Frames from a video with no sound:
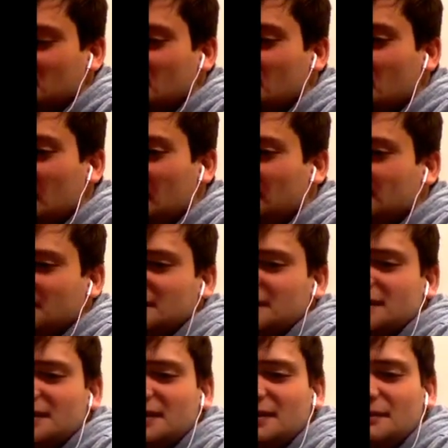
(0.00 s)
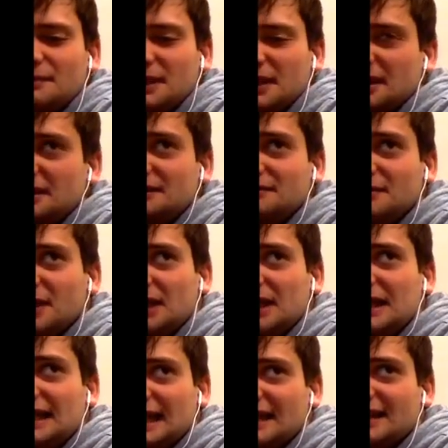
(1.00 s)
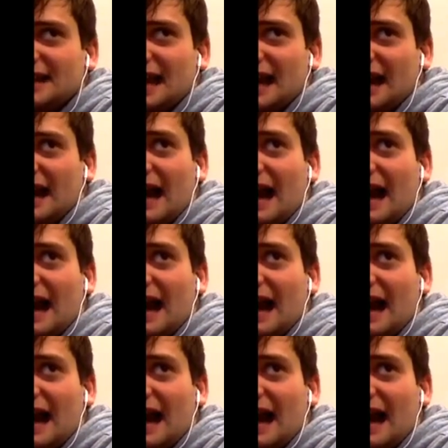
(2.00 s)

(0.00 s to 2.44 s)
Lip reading: a blowout, but we didn't get that